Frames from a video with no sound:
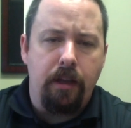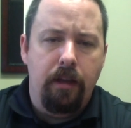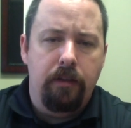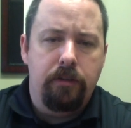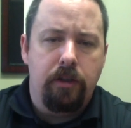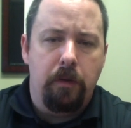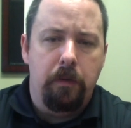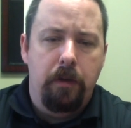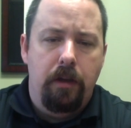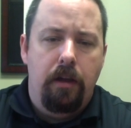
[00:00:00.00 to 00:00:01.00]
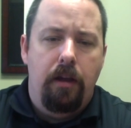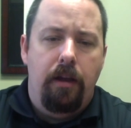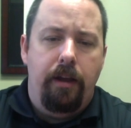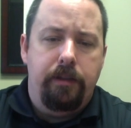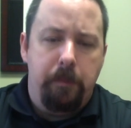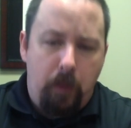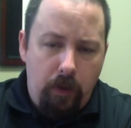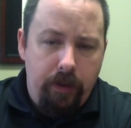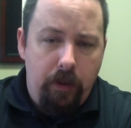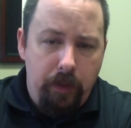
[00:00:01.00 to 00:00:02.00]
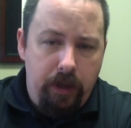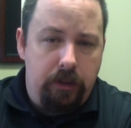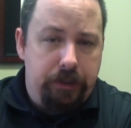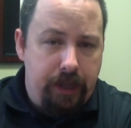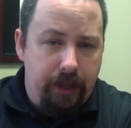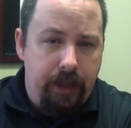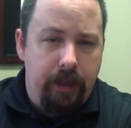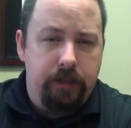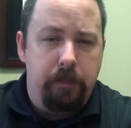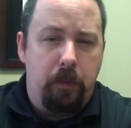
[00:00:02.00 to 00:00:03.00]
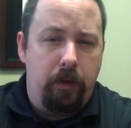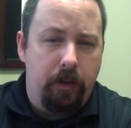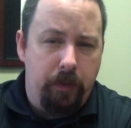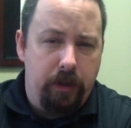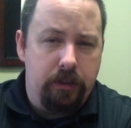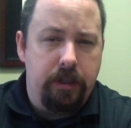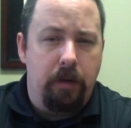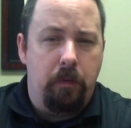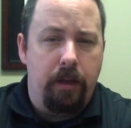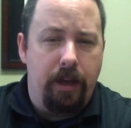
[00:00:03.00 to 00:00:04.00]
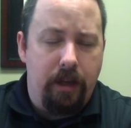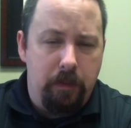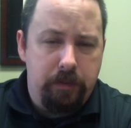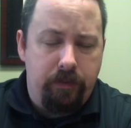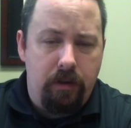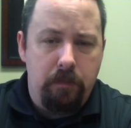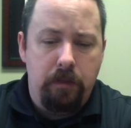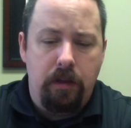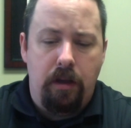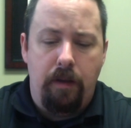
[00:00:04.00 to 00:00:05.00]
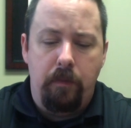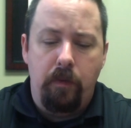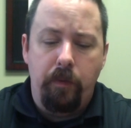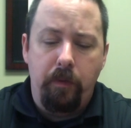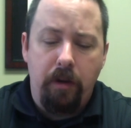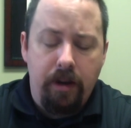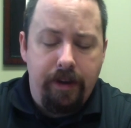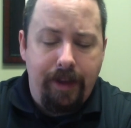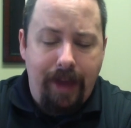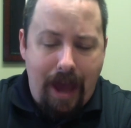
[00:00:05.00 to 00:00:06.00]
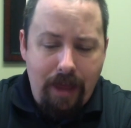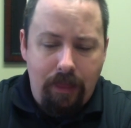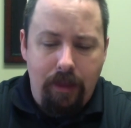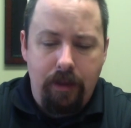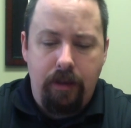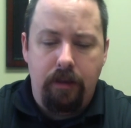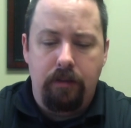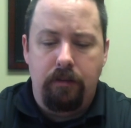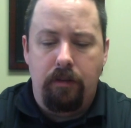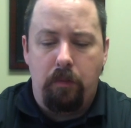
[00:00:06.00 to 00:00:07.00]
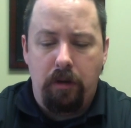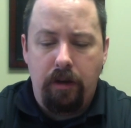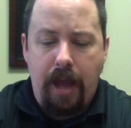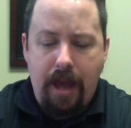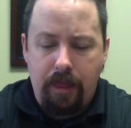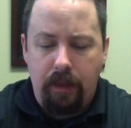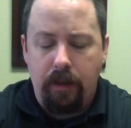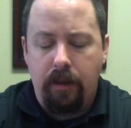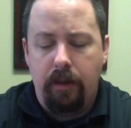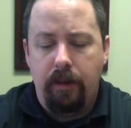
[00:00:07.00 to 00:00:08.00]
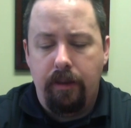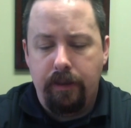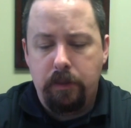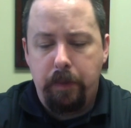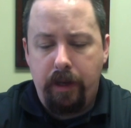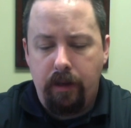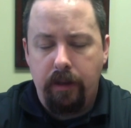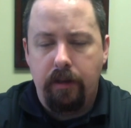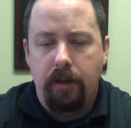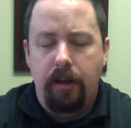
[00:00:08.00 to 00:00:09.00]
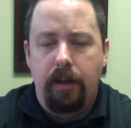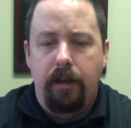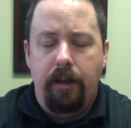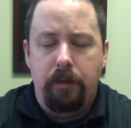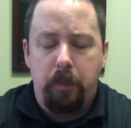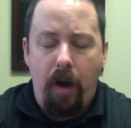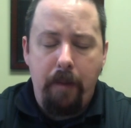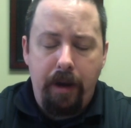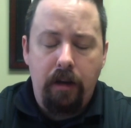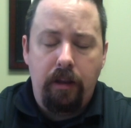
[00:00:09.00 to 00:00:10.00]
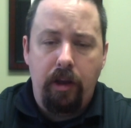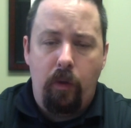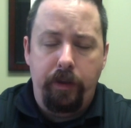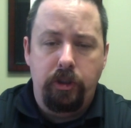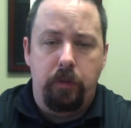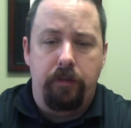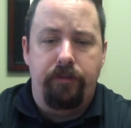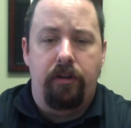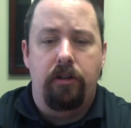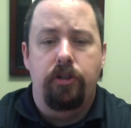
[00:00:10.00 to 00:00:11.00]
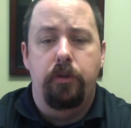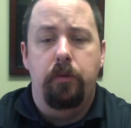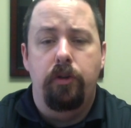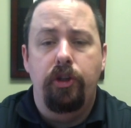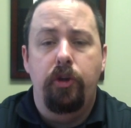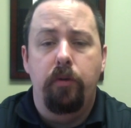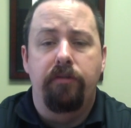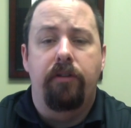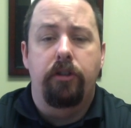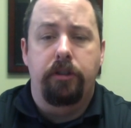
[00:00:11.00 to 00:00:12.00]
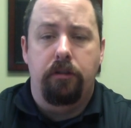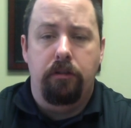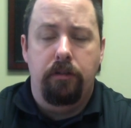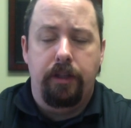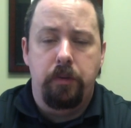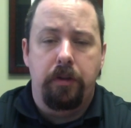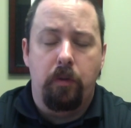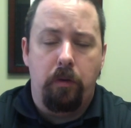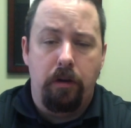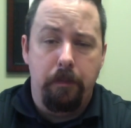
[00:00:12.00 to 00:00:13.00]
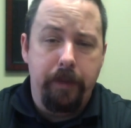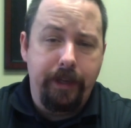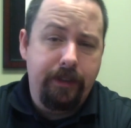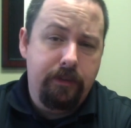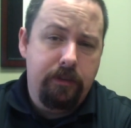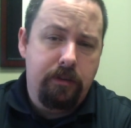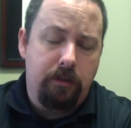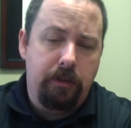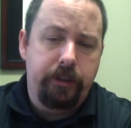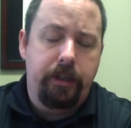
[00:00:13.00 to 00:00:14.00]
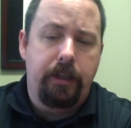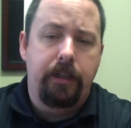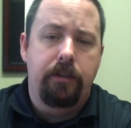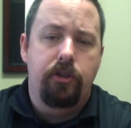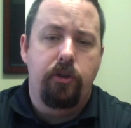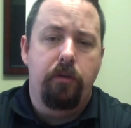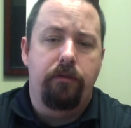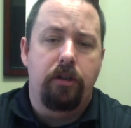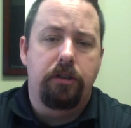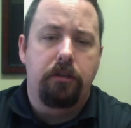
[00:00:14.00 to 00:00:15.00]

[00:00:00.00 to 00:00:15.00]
And so it's important that we understand that. It's important that we understand where that comes from. Um, when we run into Catholic, the word Catholic in this period, it's primarily going to refer to universal. That's what the word means originally, is universal.